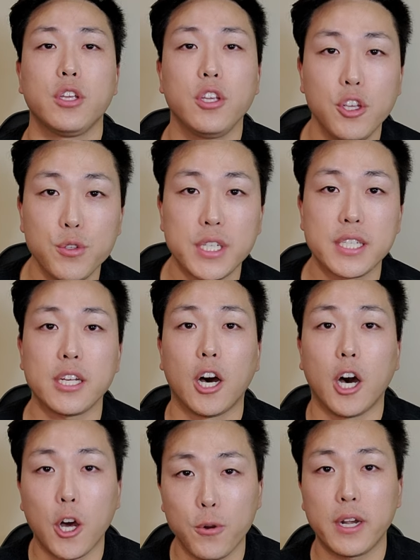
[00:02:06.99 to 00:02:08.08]
uses
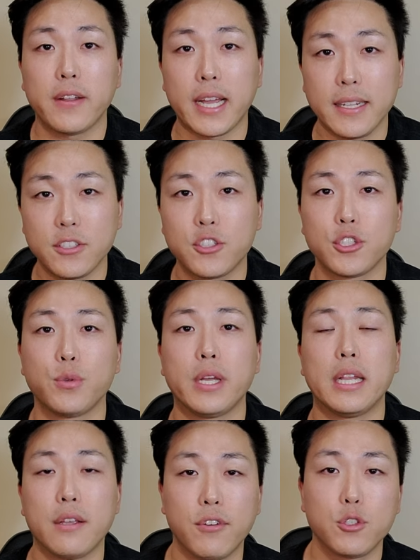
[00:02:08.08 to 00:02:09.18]
192
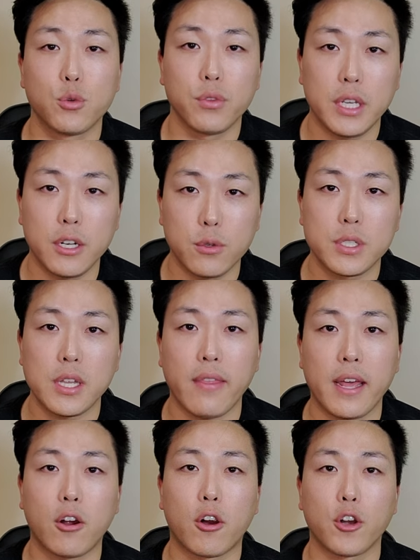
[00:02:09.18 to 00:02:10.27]
individual needles
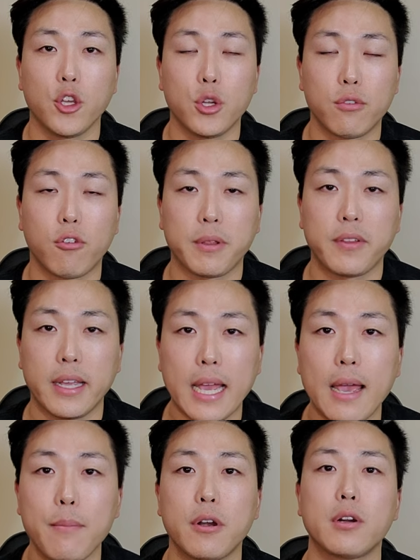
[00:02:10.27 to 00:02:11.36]
that are uniform in
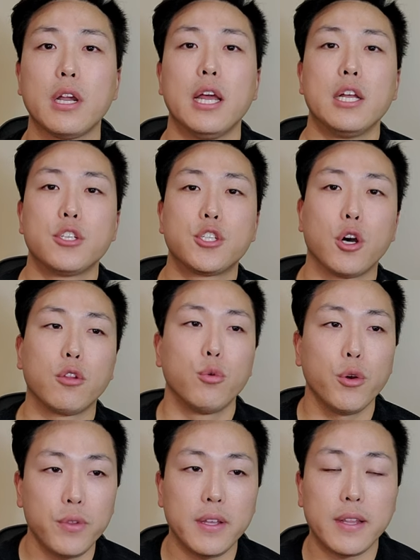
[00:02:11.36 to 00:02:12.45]
diameter, so the
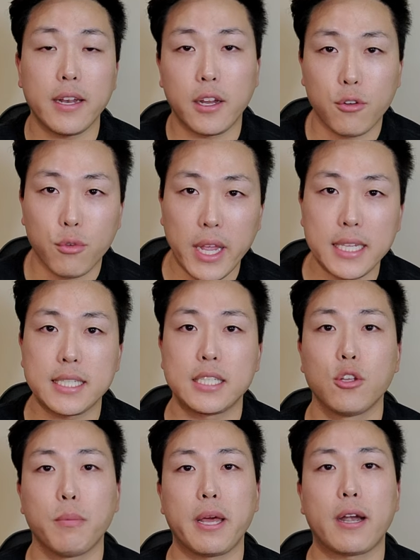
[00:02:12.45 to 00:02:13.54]
wounding that it creates,
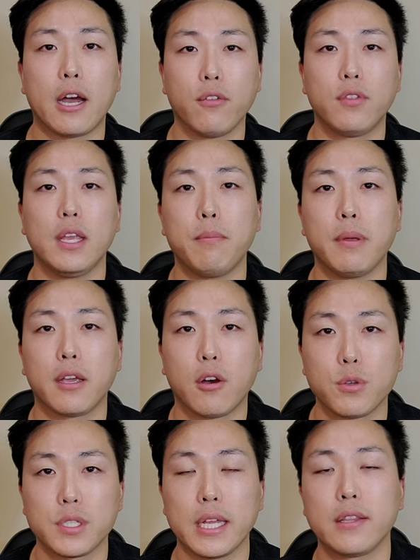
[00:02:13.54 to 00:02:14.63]
no matter how deep it
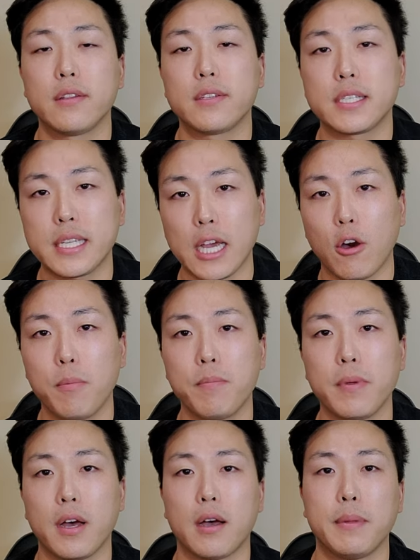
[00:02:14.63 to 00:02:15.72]
goes into the scalp,
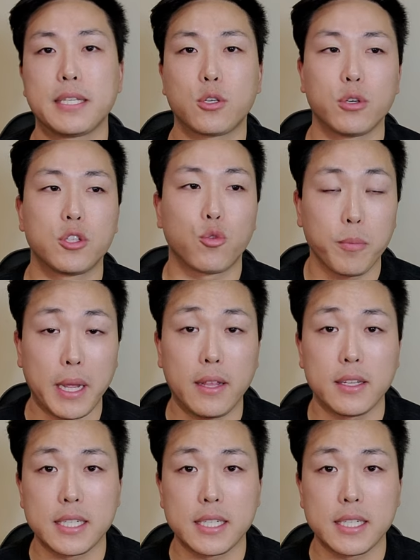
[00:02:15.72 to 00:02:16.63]
it's going to remain the